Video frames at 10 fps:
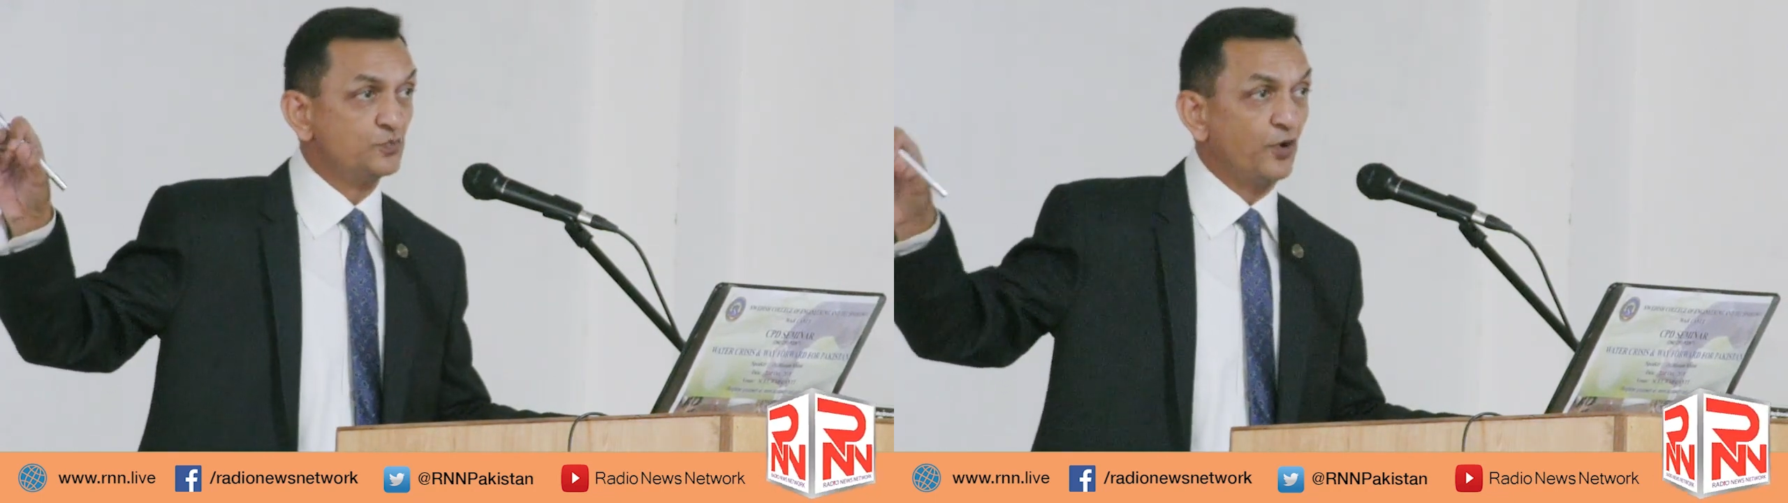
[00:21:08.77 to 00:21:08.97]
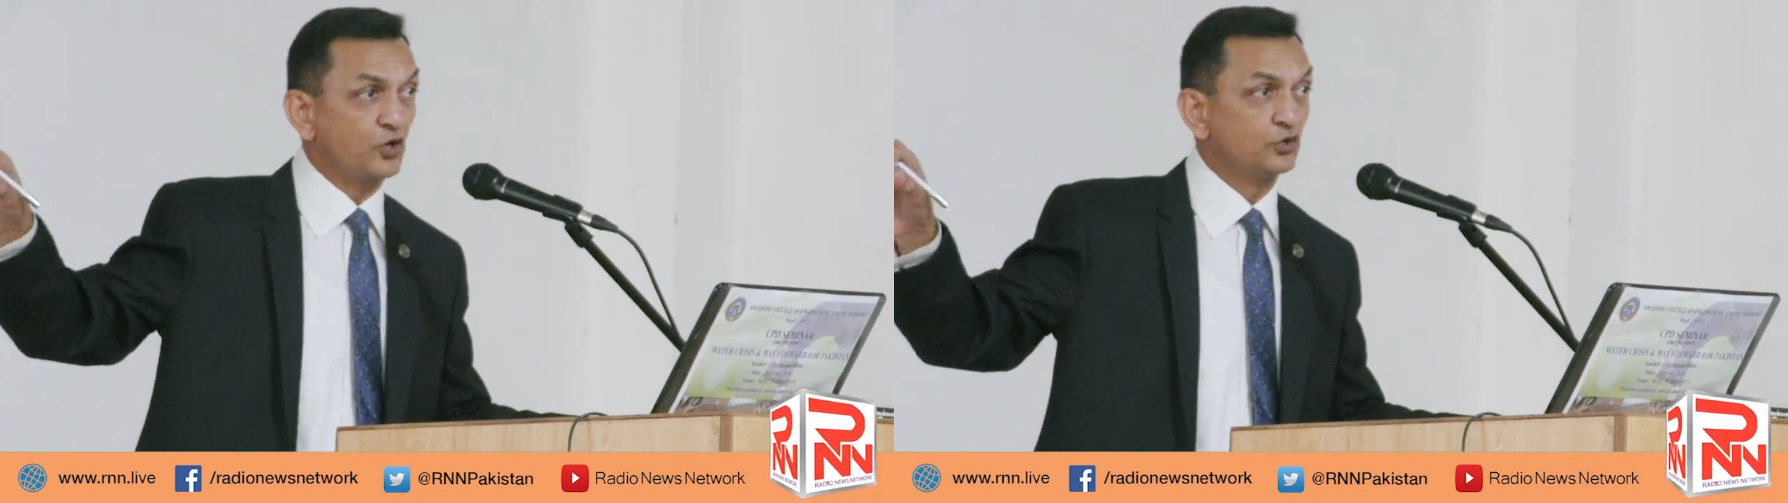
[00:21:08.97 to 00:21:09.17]

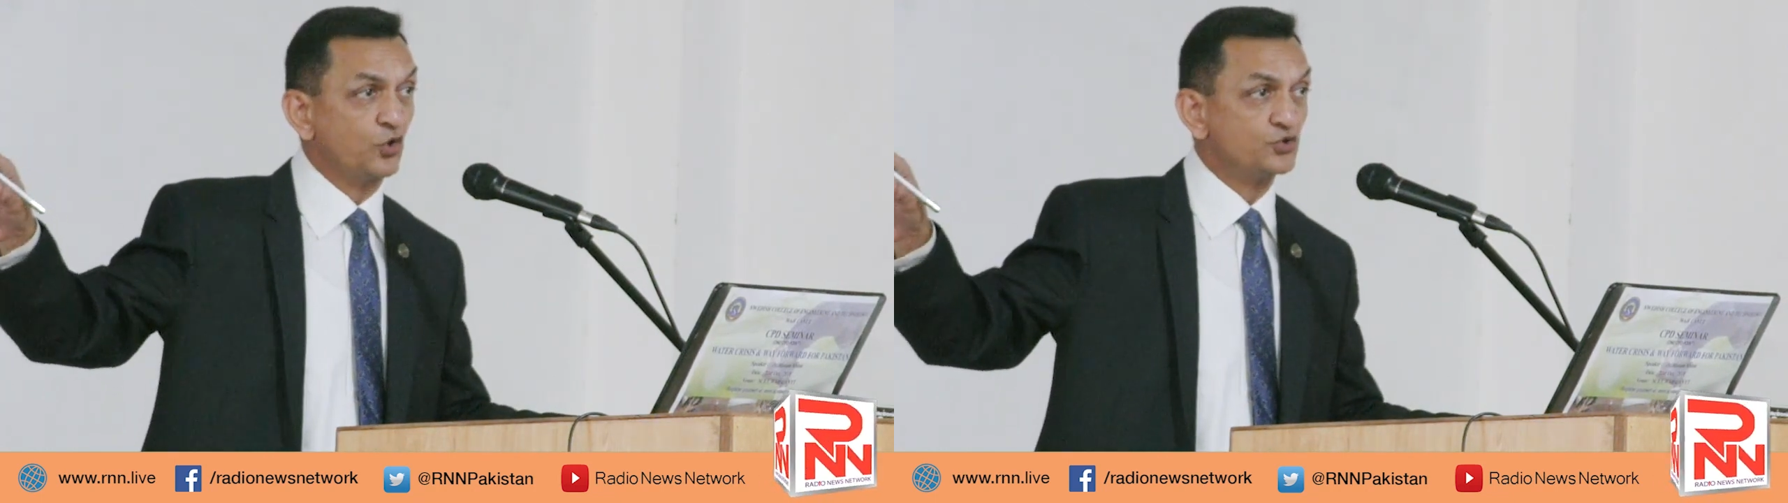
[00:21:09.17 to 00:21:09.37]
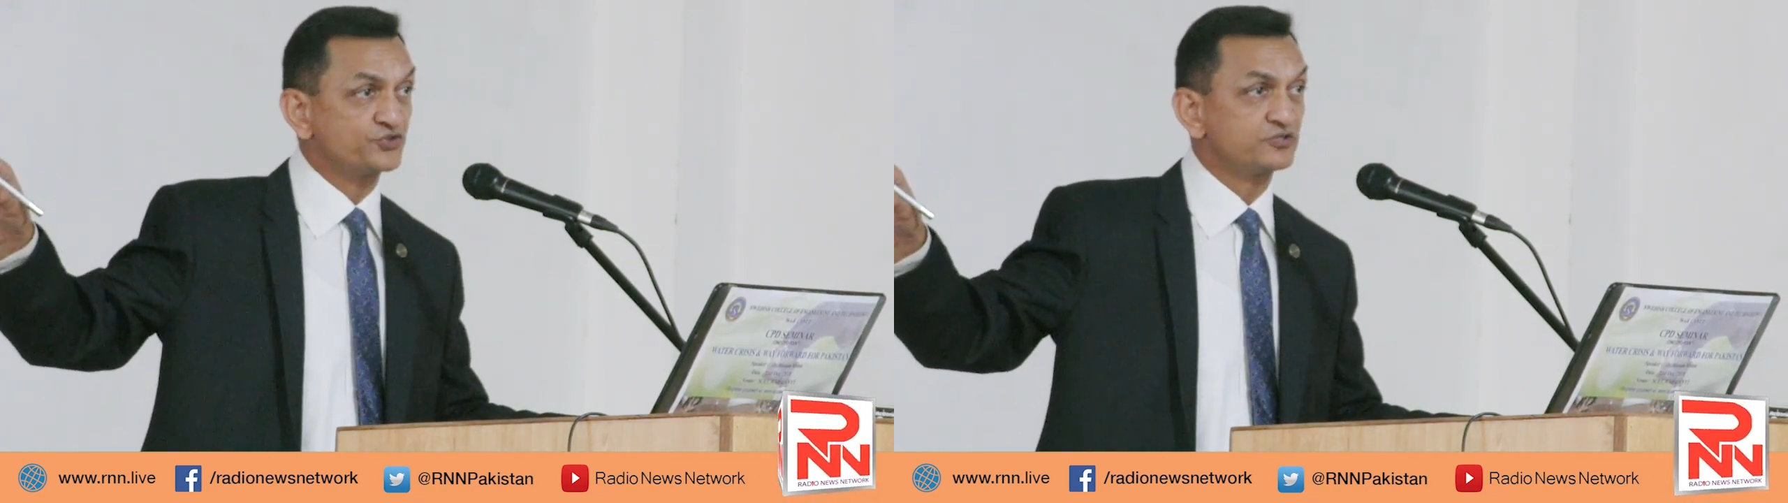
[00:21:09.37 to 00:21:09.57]
You borrowed
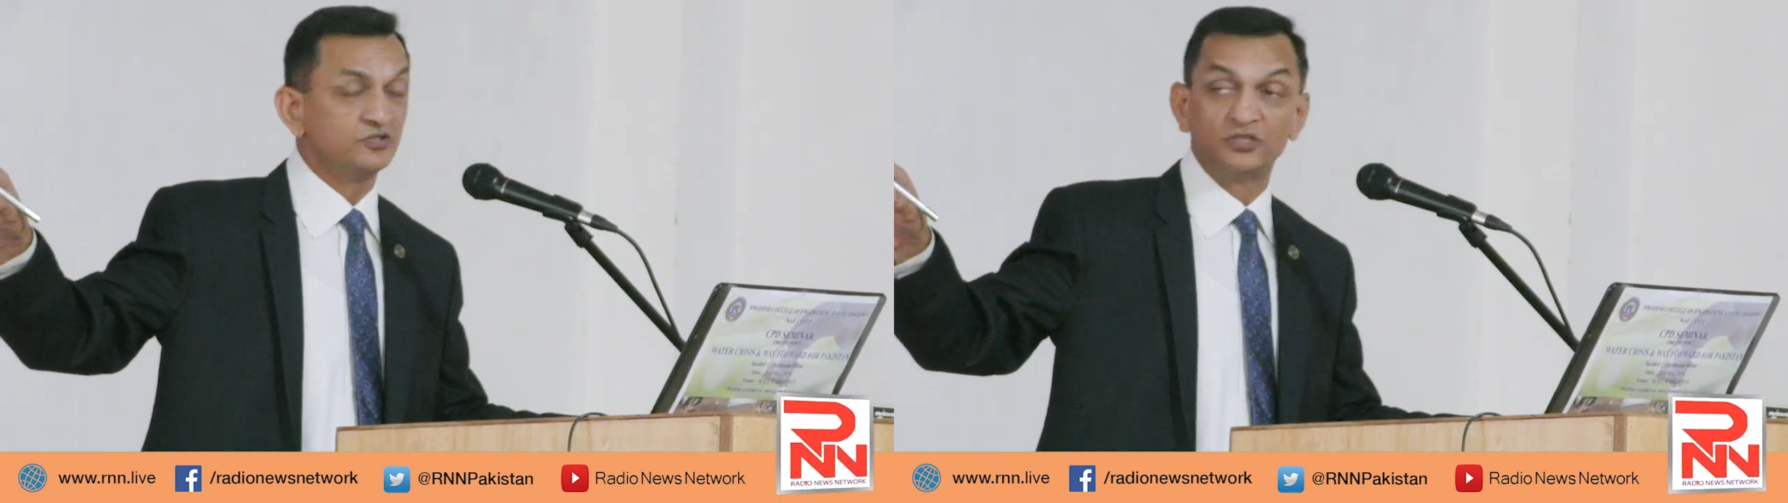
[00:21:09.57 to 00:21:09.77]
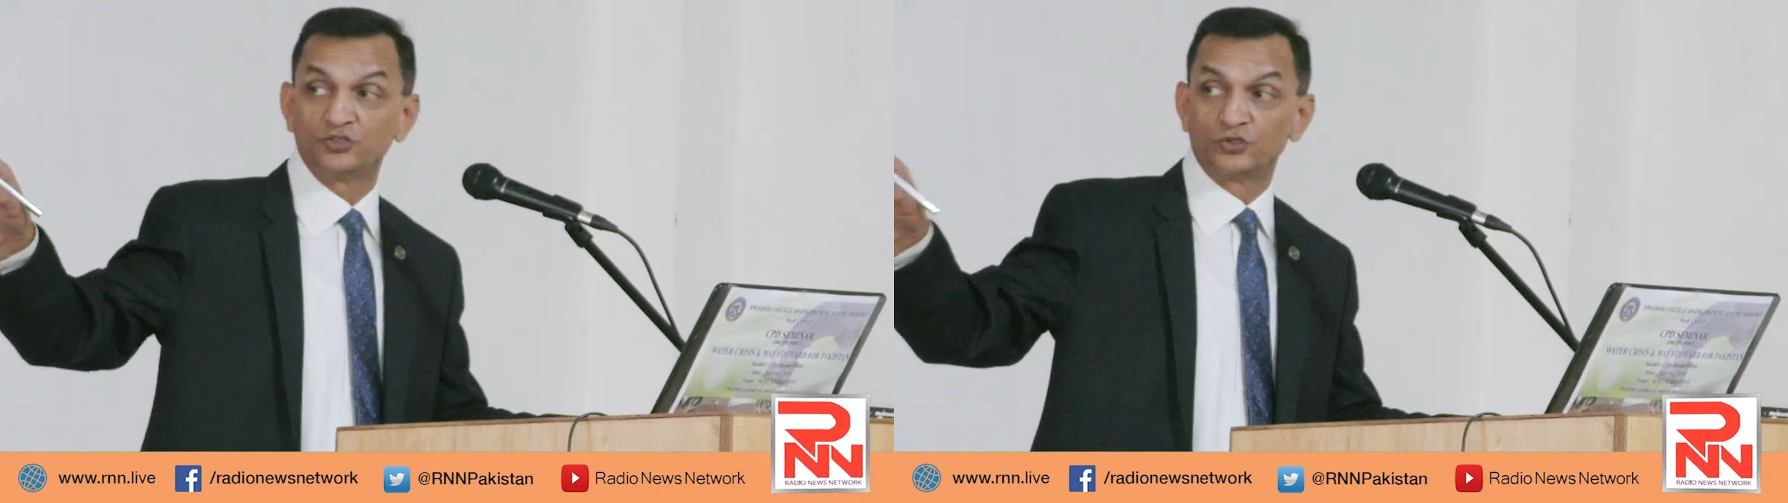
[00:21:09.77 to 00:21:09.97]

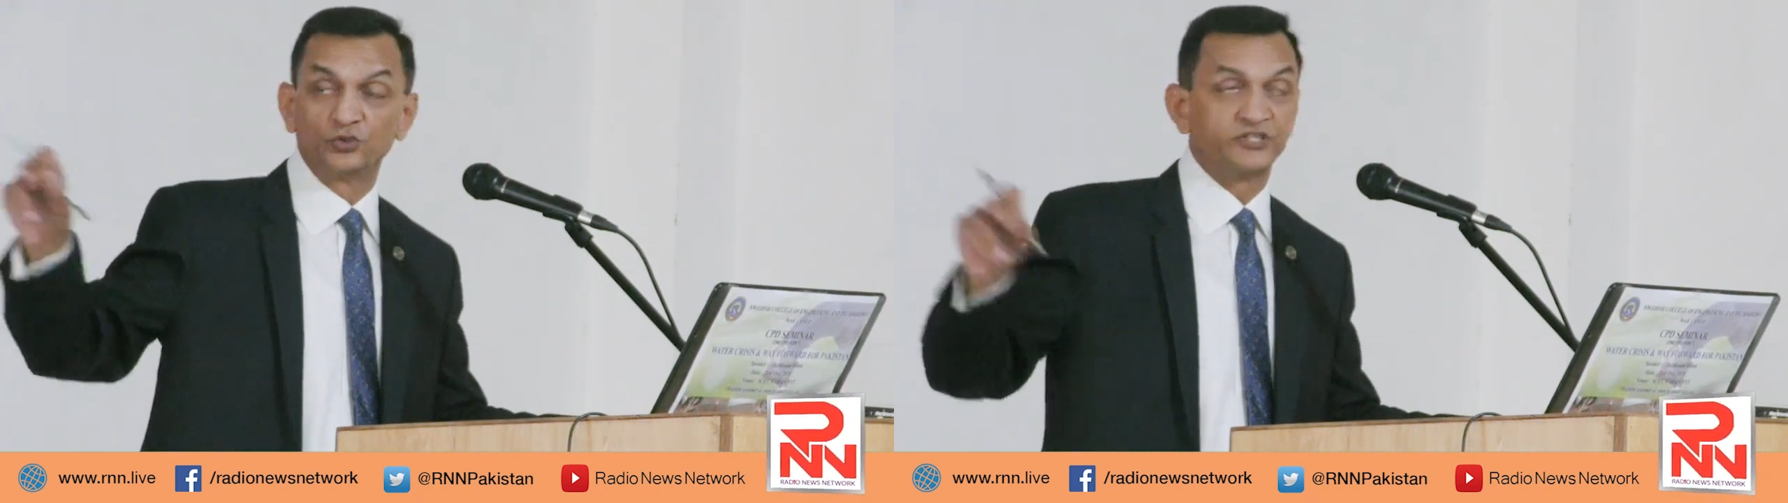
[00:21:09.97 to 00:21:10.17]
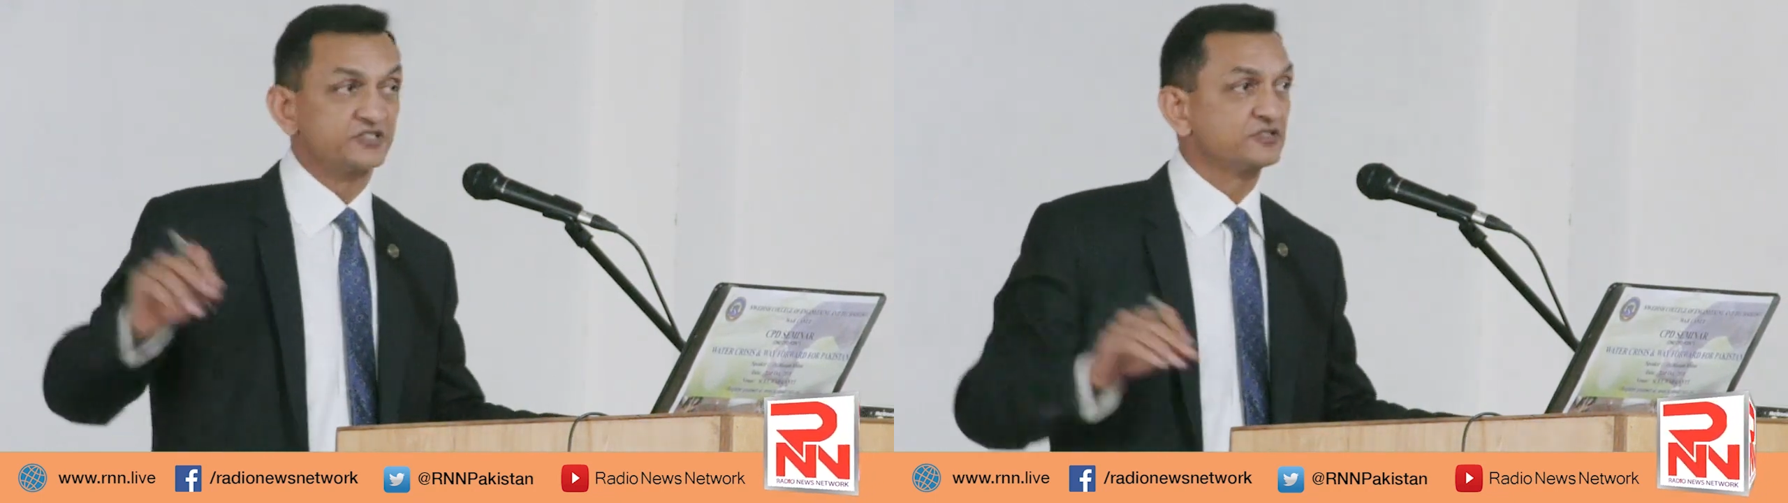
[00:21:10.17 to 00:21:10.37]
loans to
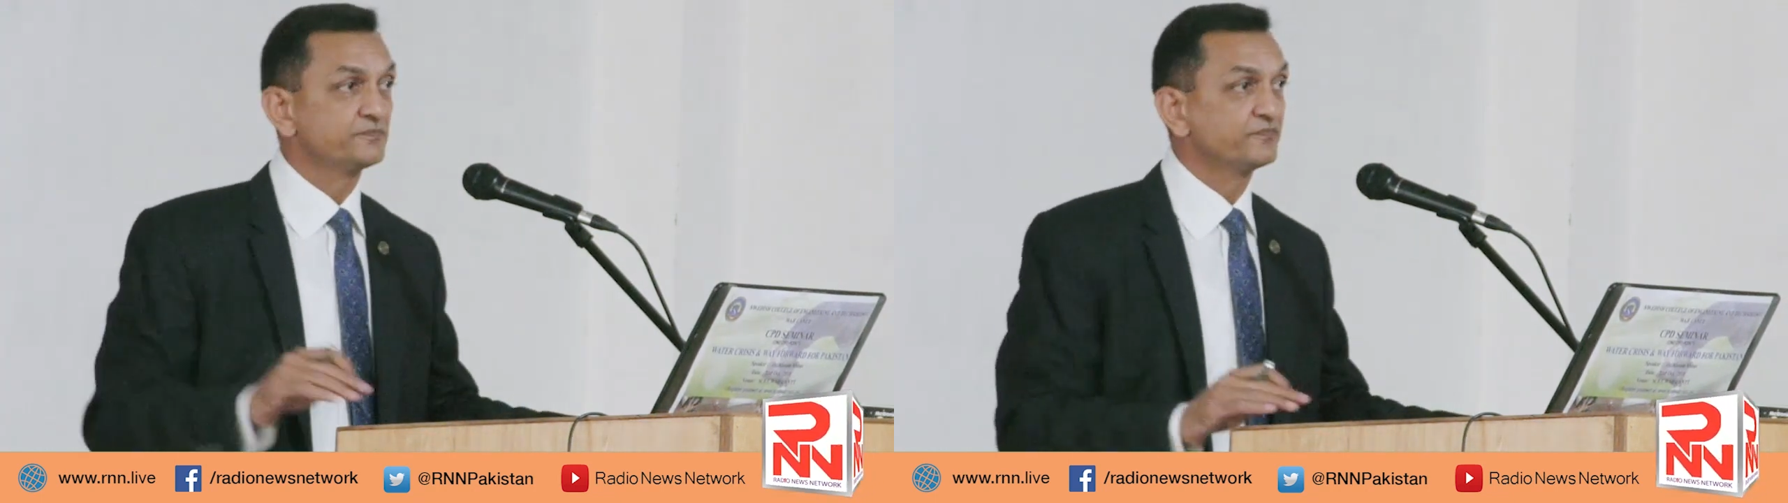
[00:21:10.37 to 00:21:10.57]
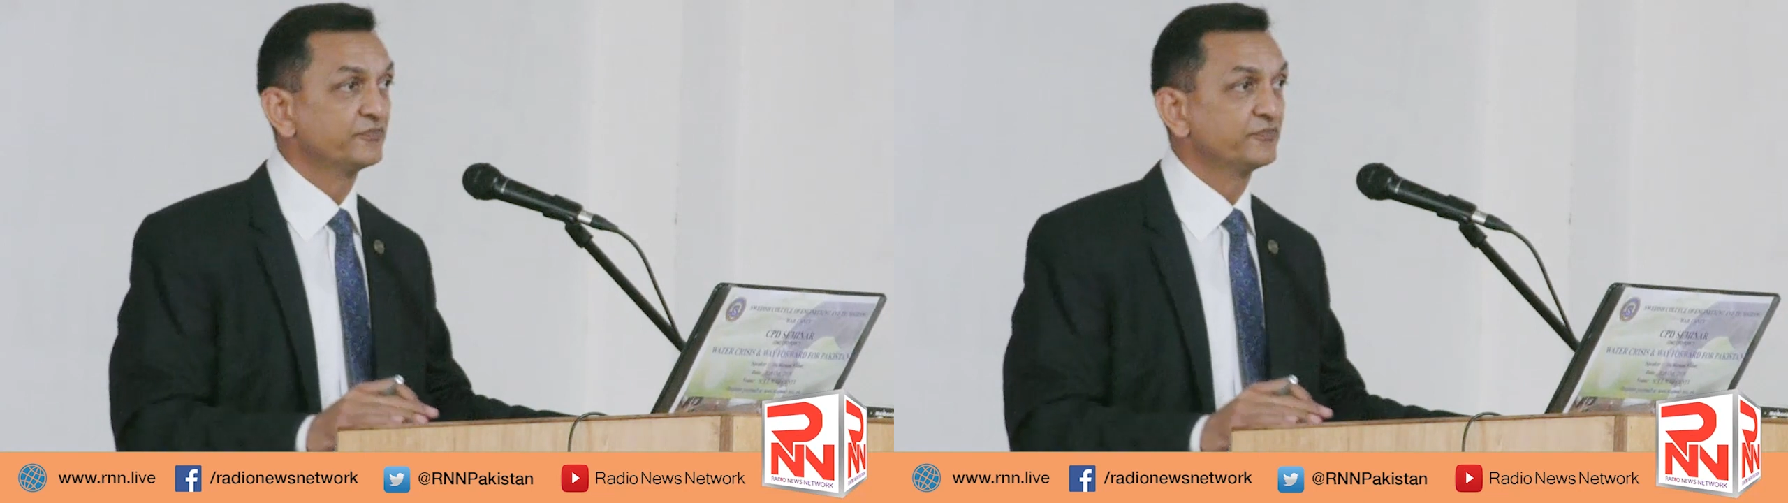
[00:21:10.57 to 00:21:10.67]
do this.